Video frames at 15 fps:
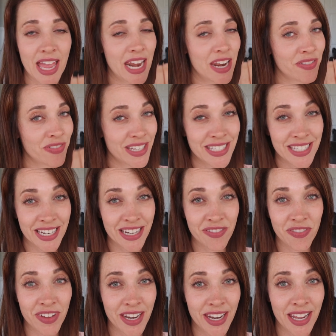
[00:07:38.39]
And if it didn't
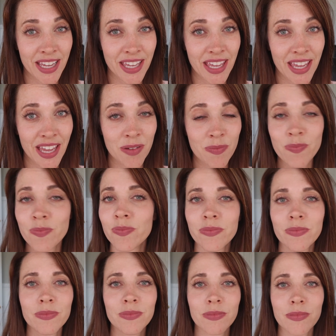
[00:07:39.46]
fit Nikki,
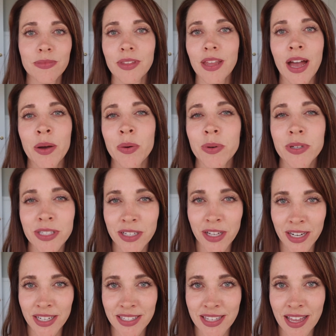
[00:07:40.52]
I wasn't
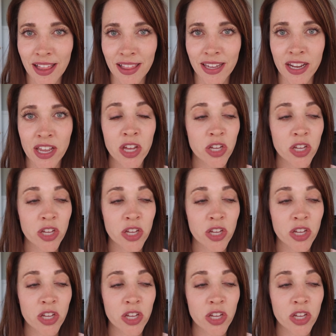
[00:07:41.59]
gonna sell it.